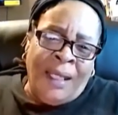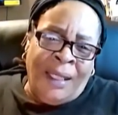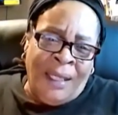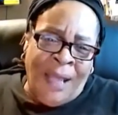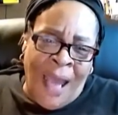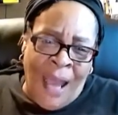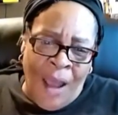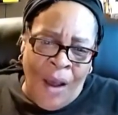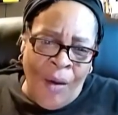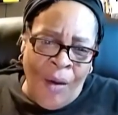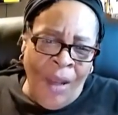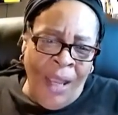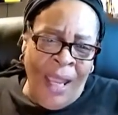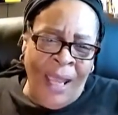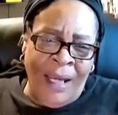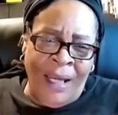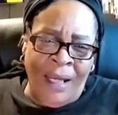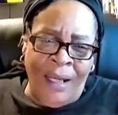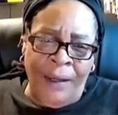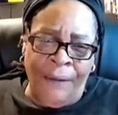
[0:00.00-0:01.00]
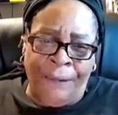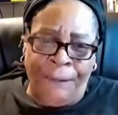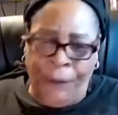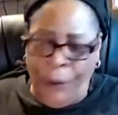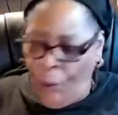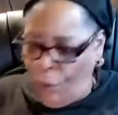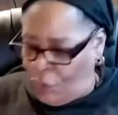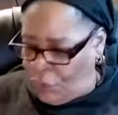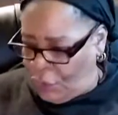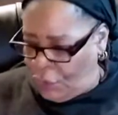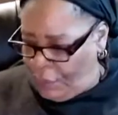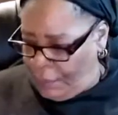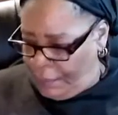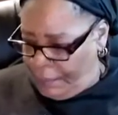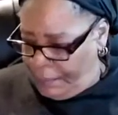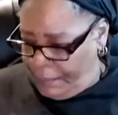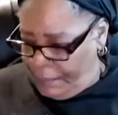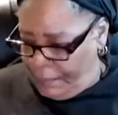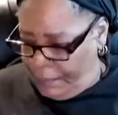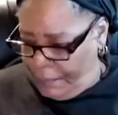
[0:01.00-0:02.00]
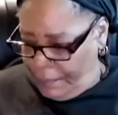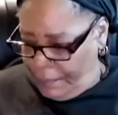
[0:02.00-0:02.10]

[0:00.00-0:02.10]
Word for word: now and in the future.